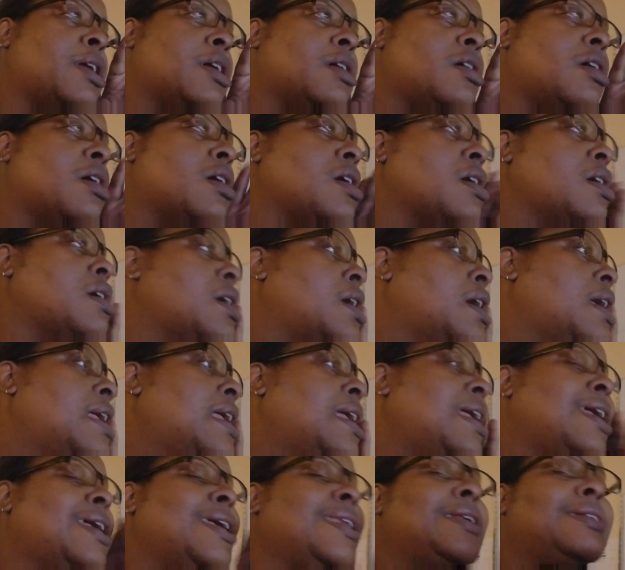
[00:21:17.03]
cart
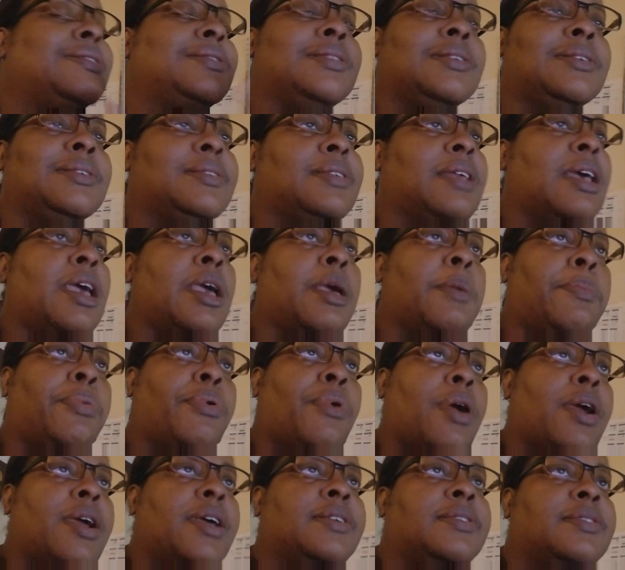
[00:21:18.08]
and it's the same
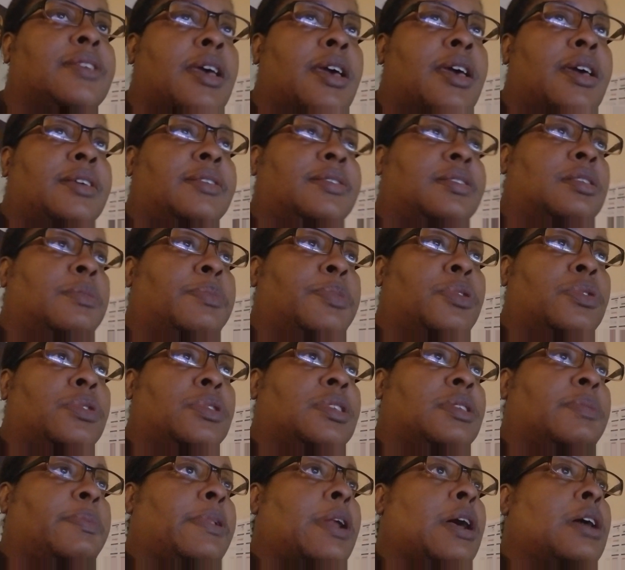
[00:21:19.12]
price as the beauty
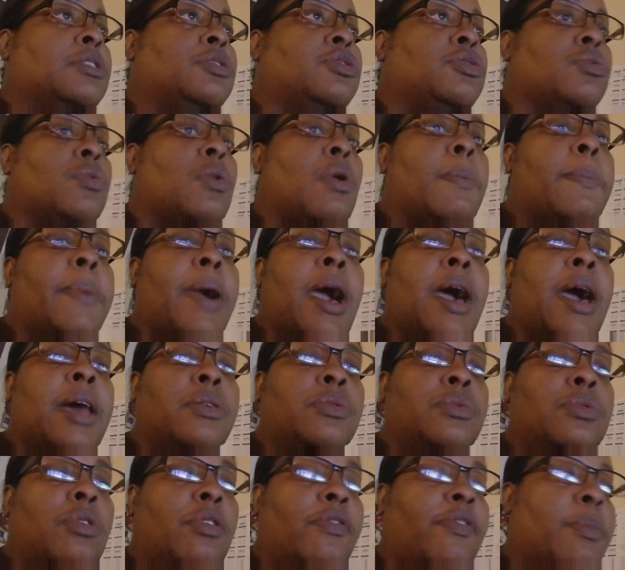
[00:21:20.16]
supply store. But I
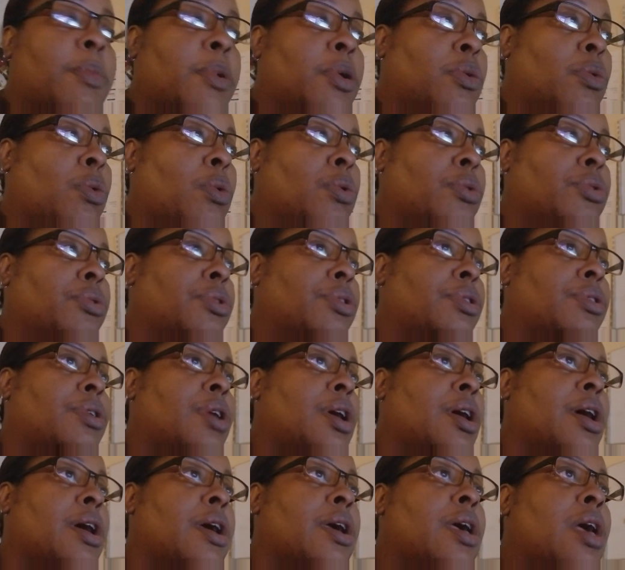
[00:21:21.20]
don't know if I'm going to order it or
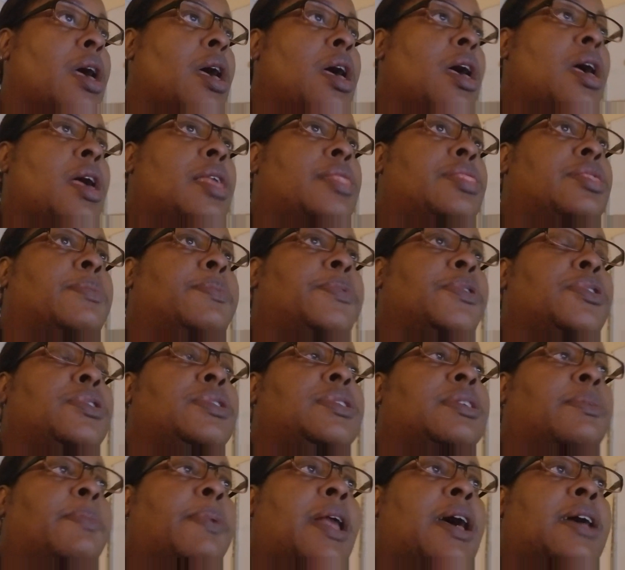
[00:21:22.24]
not. The beauty
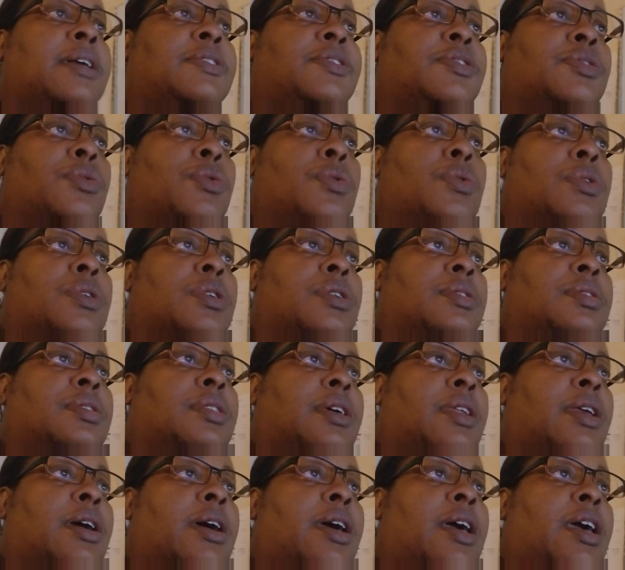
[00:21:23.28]
supply store
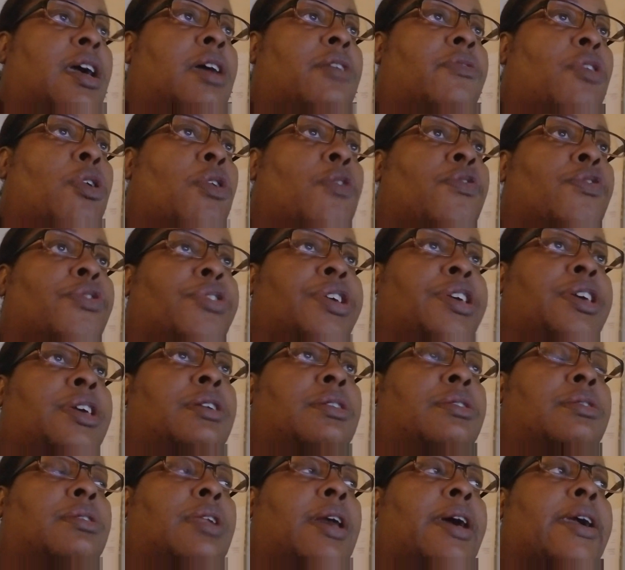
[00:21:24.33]
that I have over
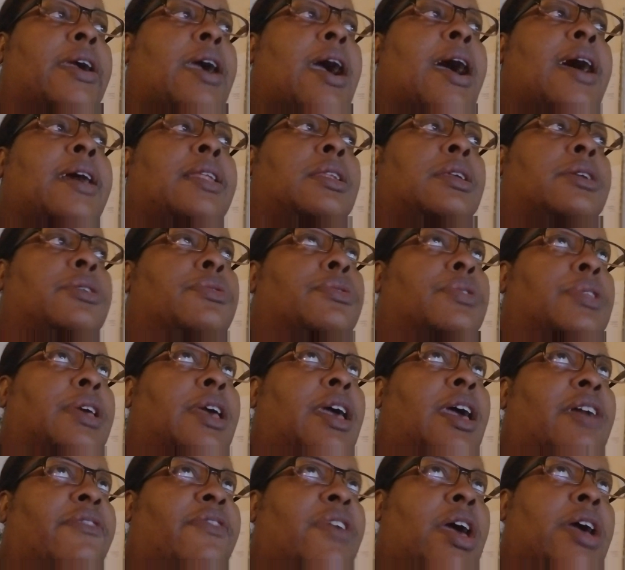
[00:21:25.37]
here, like I literally
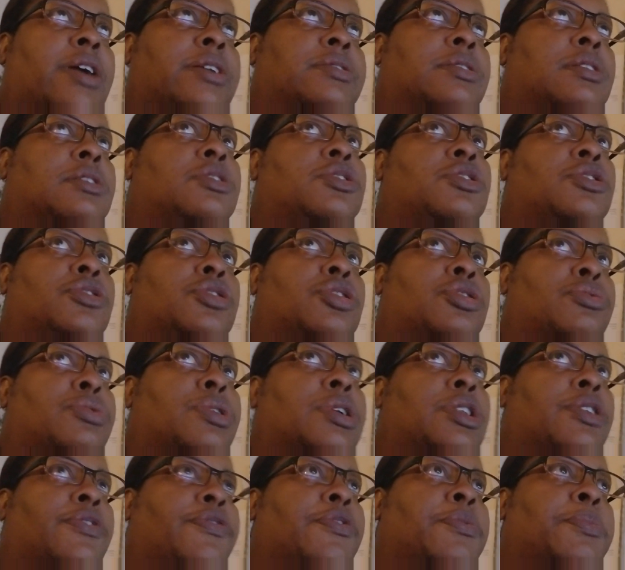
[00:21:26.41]
have access to
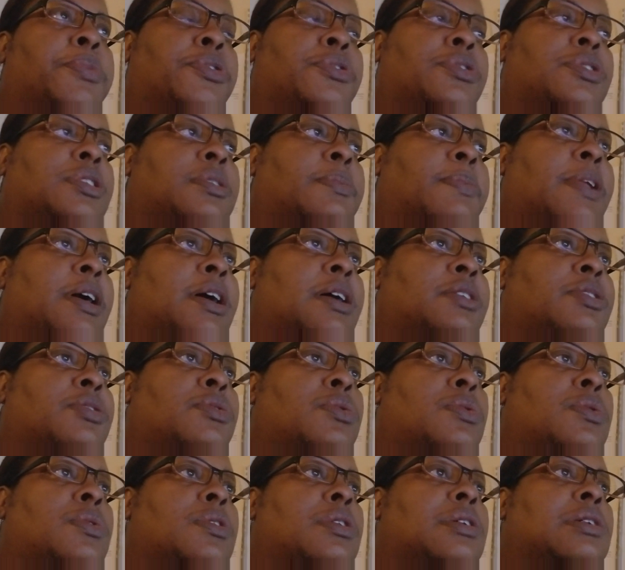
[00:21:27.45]
three different beauty supply
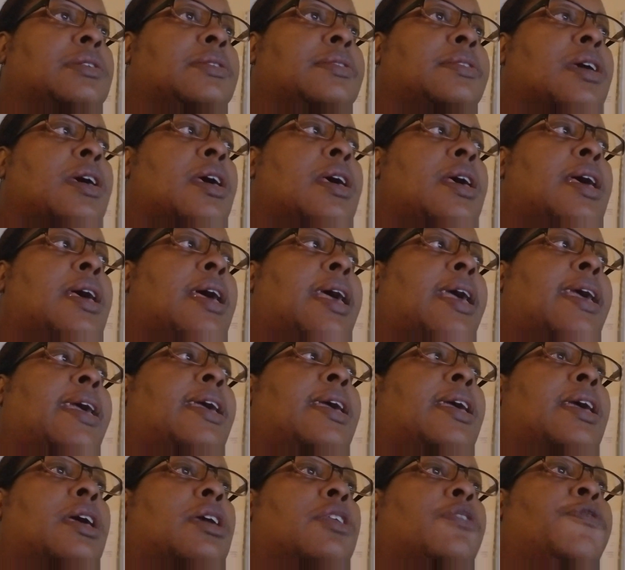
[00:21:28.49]
stores.
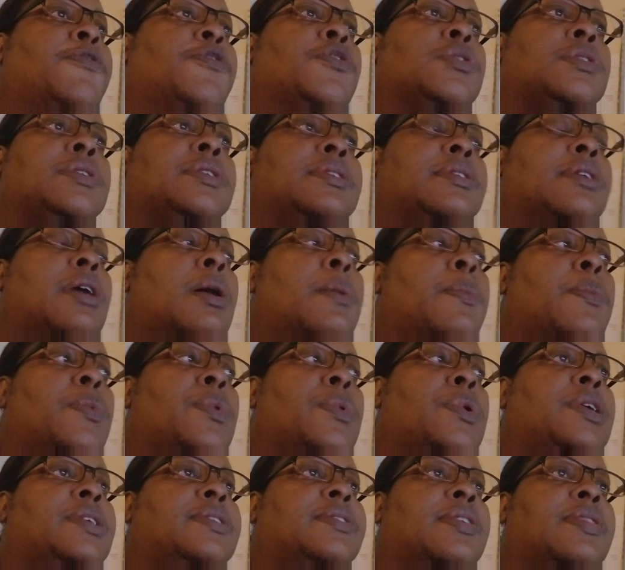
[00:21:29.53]
And for some
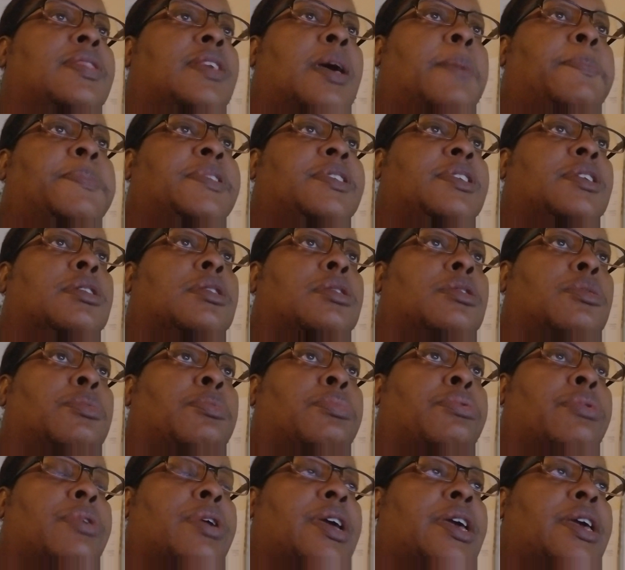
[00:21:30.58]
reason, that particular
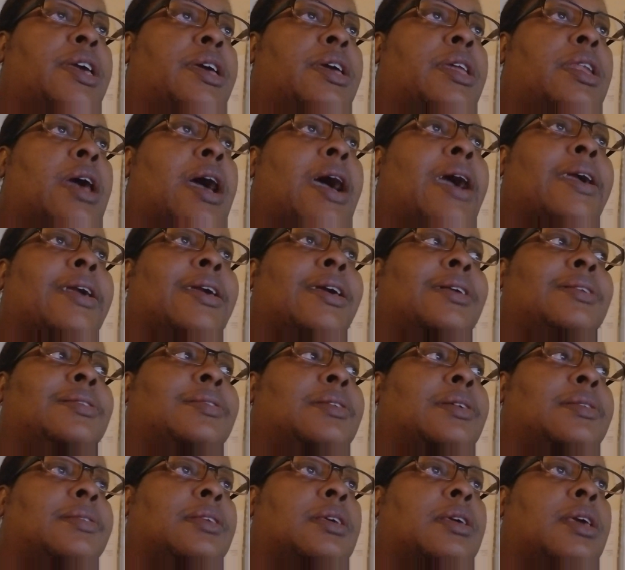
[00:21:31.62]
brand, I guess,
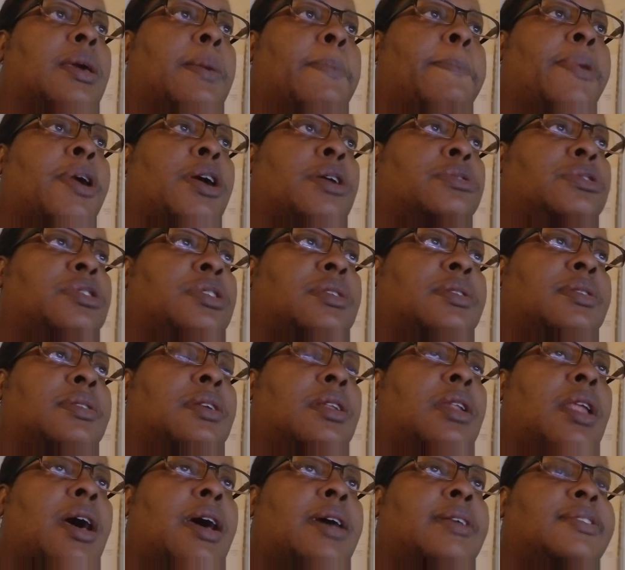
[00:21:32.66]
doesn't get purchased
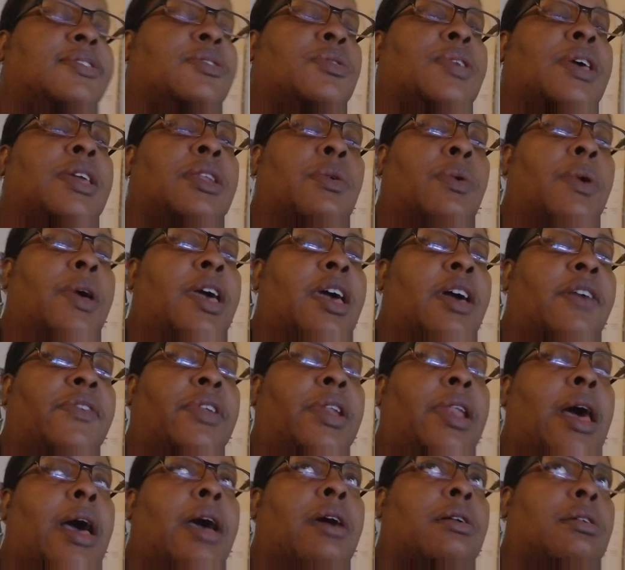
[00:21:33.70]
a lot. So they don't have a
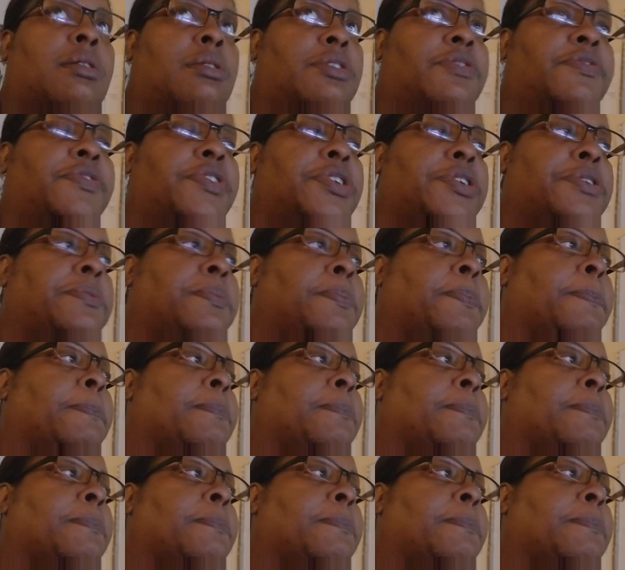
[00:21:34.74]
lot of it.